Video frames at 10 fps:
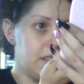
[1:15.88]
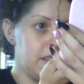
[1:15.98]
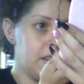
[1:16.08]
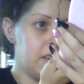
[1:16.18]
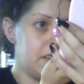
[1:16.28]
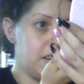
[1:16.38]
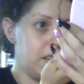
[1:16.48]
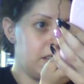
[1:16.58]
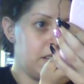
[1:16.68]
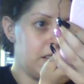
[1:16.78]
That's it.
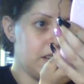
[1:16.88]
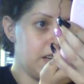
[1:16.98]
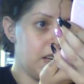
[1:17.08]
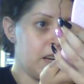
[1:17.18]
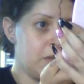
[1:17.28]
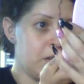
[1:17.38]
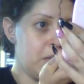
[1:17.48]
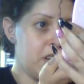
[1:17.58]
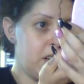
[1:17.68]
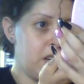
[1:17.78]
Not
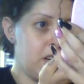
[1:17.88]
Catwoman.